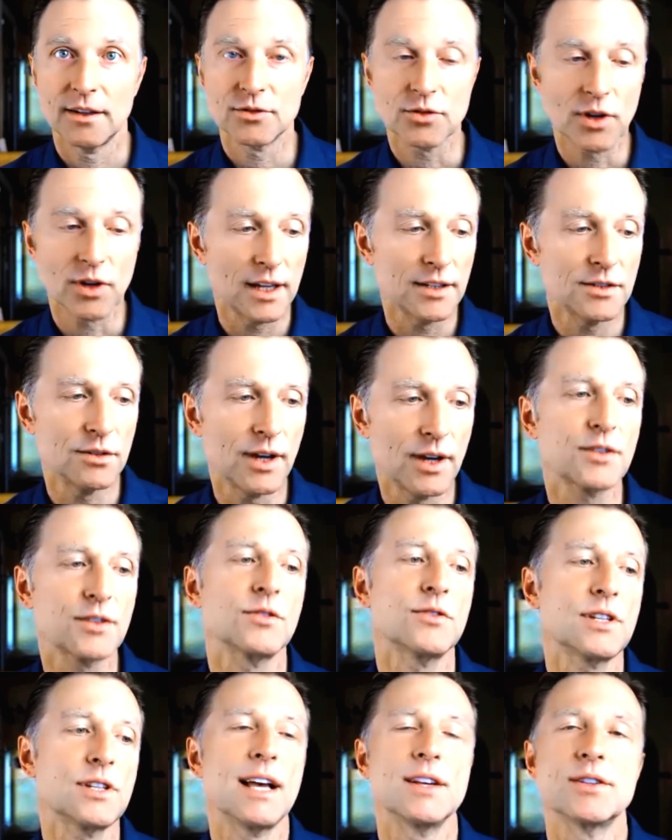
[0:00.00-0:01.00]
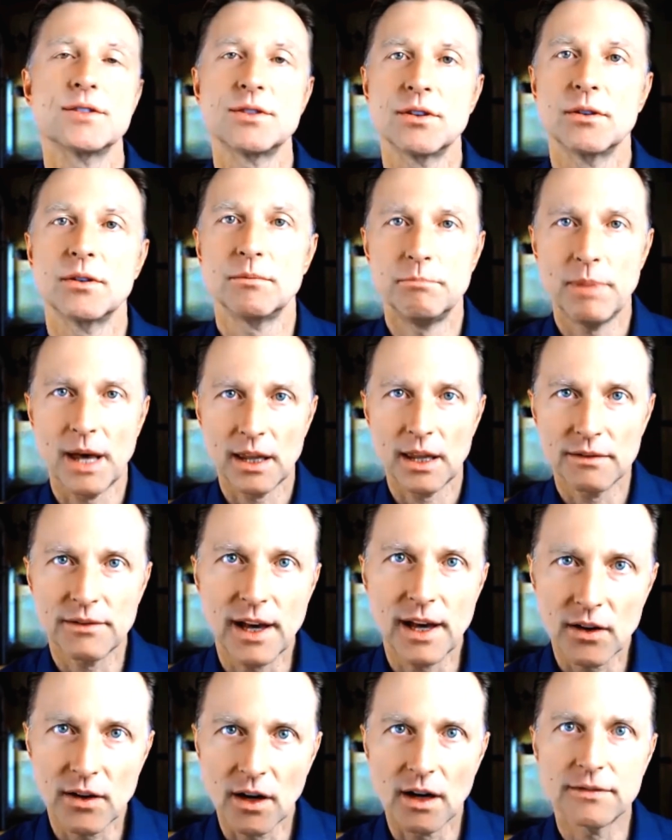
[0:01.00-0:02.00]
trying to exercise their belly
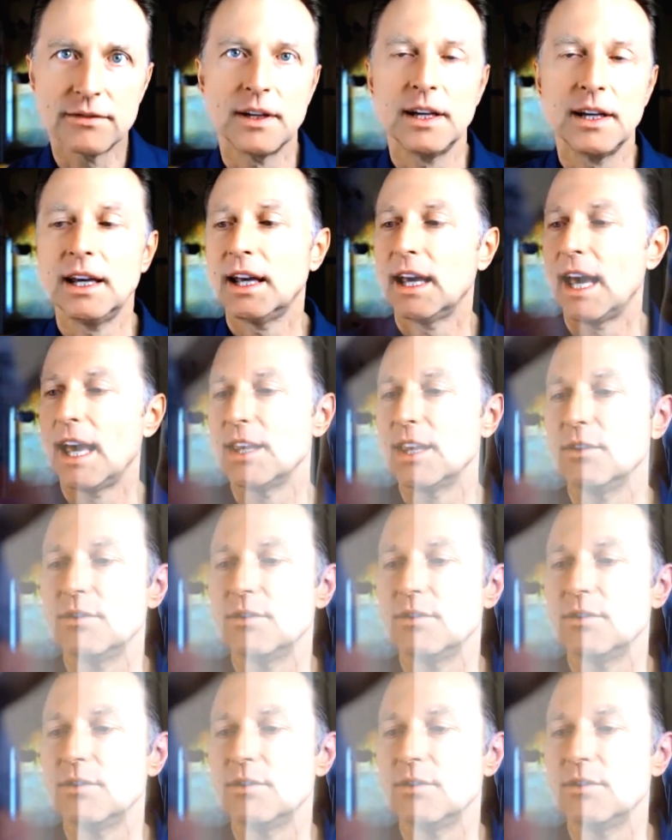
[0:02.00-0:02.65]
fat off, and